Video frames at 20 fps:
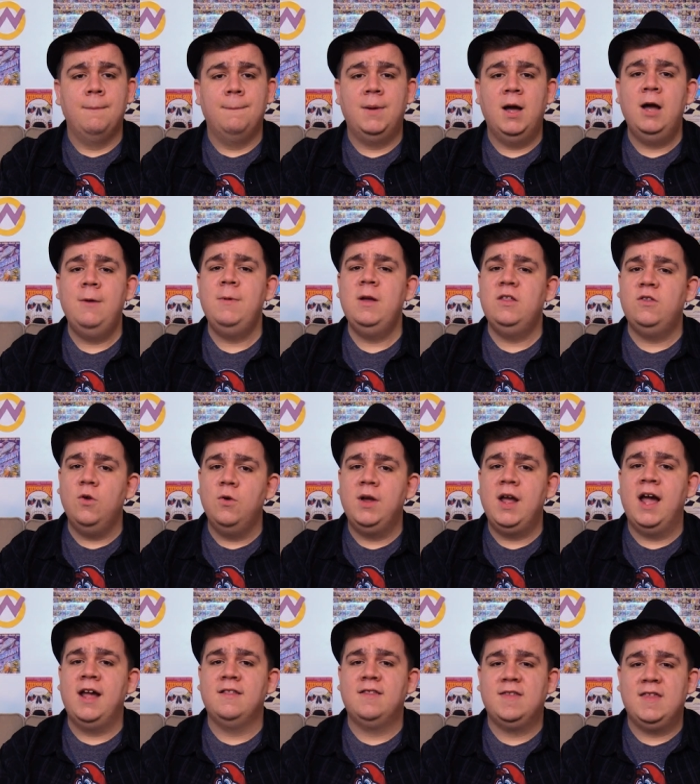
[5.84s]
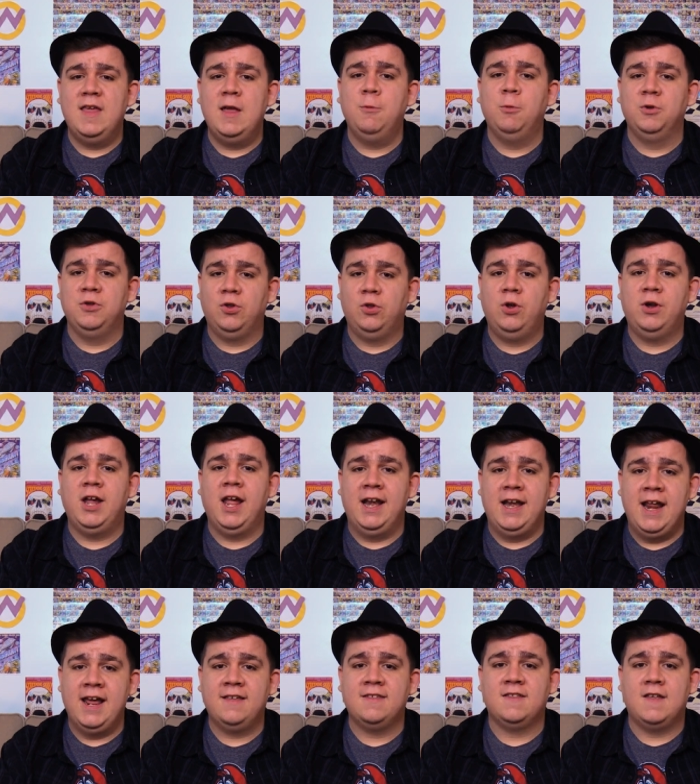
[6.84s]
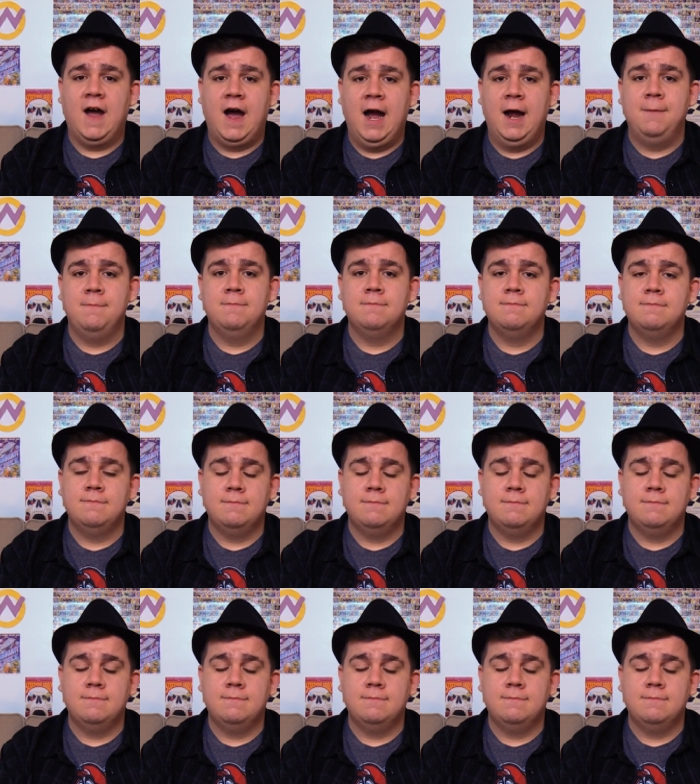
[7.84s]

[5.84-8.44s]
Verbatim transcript: But we do got sequel to look at next time.